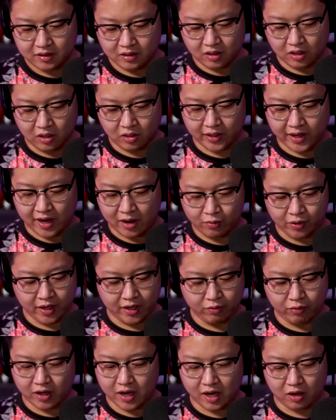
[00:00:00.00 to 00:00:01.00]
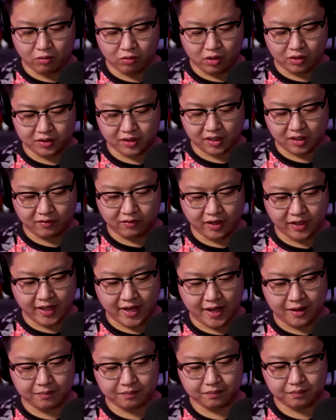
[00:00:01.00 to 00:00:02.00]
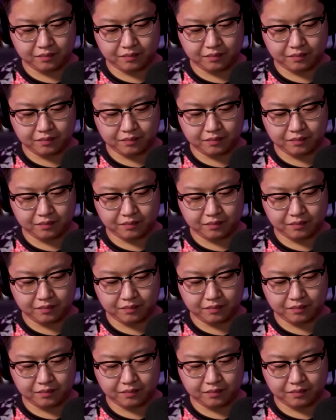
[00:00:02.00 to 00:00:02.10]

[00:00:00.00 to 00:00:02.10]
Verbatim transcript: Oh yeah, we gotta roll delivery that.